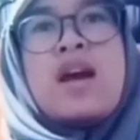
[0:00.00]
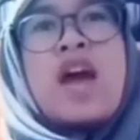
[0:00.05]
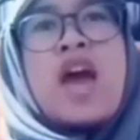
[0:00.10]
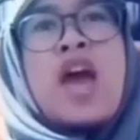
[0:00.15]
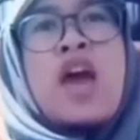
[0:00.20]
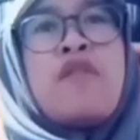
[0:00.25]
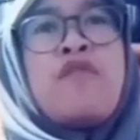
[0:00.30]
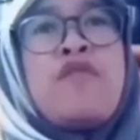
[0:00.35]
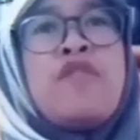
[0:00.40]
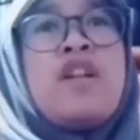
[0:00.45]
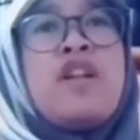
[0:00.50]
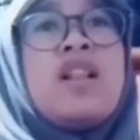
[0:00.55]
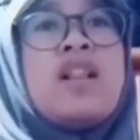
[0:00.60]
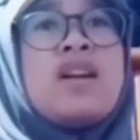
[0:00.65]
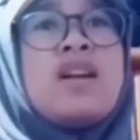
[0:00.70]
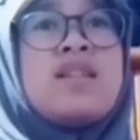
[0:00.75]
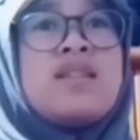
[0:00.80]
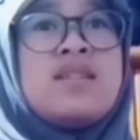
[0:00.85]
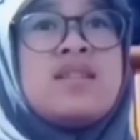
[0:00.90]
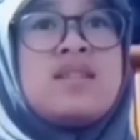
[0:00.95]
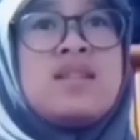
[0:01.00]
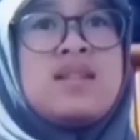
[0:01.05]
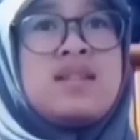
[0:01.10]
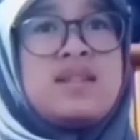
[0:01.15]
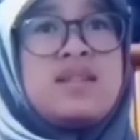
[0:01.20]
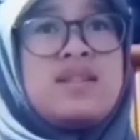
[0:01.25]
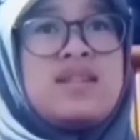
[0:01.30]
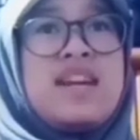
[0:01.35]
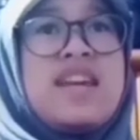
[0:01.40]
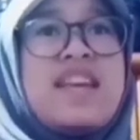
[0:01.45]
every
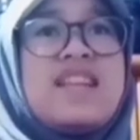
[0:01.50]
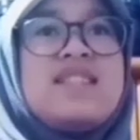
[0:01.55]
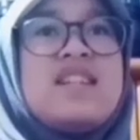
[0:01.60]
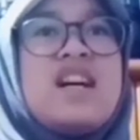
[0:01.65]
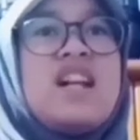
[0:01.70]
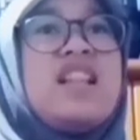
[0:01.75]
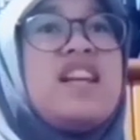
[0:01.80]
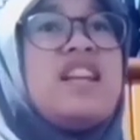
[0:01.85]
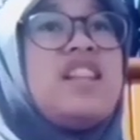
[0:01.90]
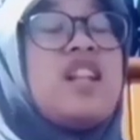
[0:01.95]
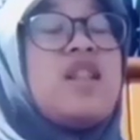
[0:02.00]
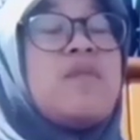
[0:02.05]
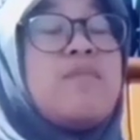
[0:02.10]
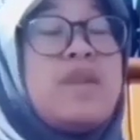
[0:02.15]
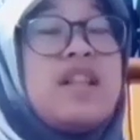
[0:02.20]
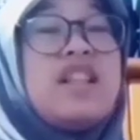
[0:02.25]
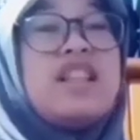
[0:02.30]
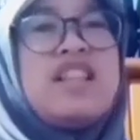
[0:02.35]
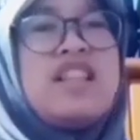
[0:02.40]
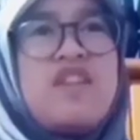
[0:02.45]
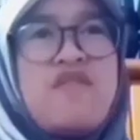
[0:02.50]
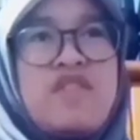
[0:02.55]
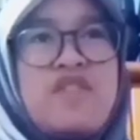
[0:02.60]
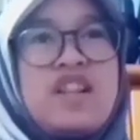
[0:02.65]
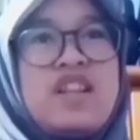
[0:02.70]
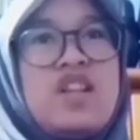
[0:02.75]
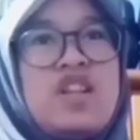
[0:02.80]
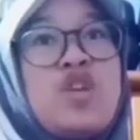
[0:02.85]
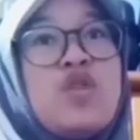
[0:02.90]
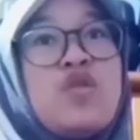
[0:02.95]
learner is a little bit
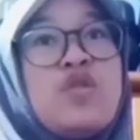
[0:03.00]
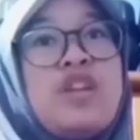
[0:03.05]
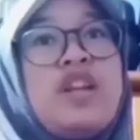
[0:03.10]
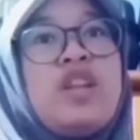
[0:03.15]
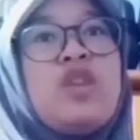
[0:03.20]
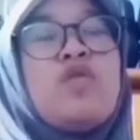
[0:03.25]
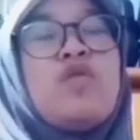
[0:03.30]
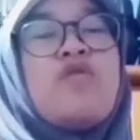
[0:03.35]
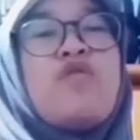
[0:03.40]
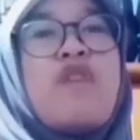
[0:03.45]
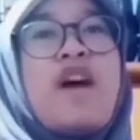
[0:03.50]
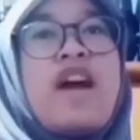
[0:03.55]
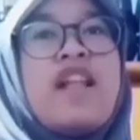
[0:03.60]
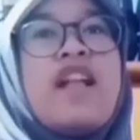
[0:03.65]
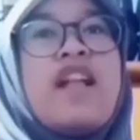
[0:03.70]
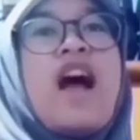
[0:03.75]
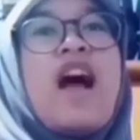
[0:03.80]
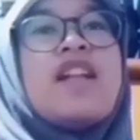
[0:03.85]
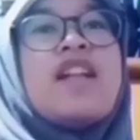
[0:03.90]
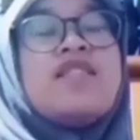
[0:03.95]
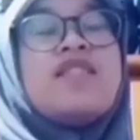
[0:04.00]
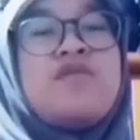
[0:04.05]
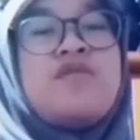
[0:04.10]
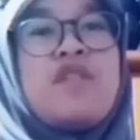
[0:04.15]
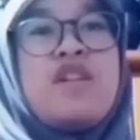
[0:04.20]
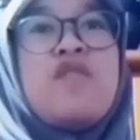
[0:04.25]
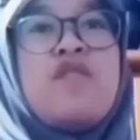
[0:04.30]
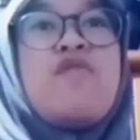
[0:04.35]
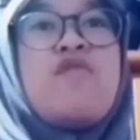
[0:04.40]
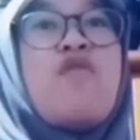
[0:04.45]
different. You need to find
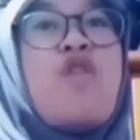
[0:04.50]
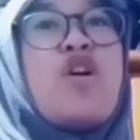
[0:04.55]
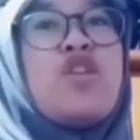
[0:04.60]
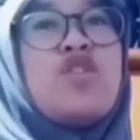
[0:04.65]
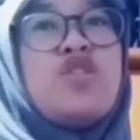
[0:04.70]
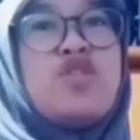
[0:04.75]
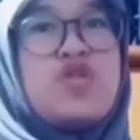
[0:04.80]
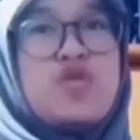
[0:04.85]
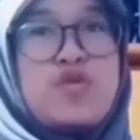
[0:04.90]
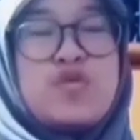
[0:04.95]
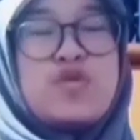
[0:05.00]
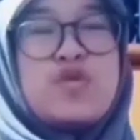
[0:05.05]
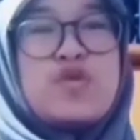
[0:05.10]
answer for you.